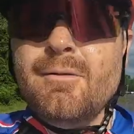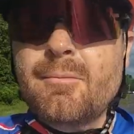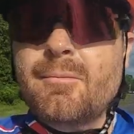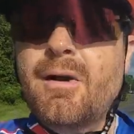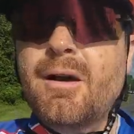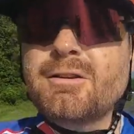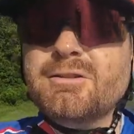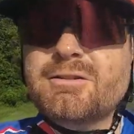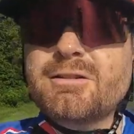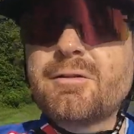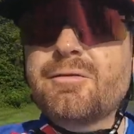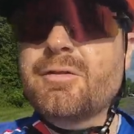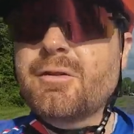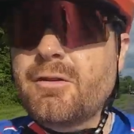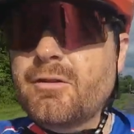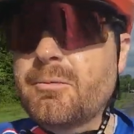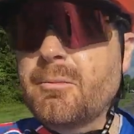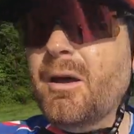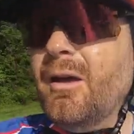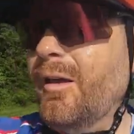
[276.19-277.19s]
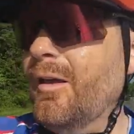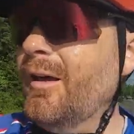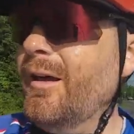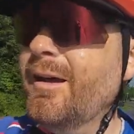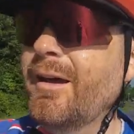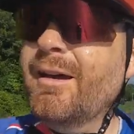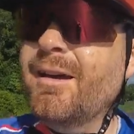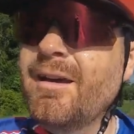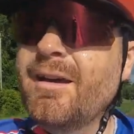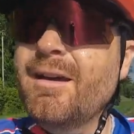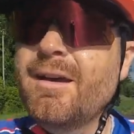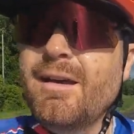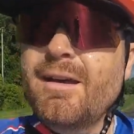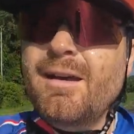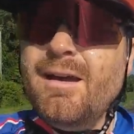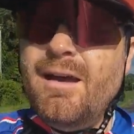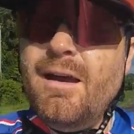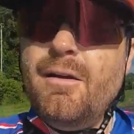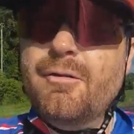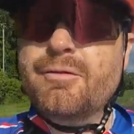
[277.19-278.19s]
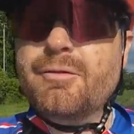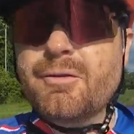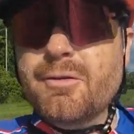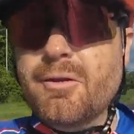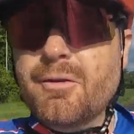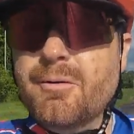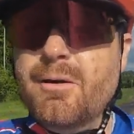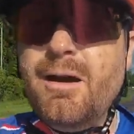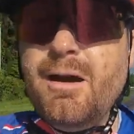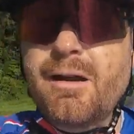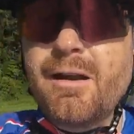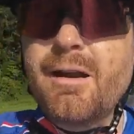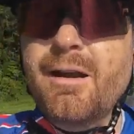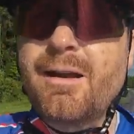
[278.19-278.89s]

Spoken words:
Much different smell after a rain.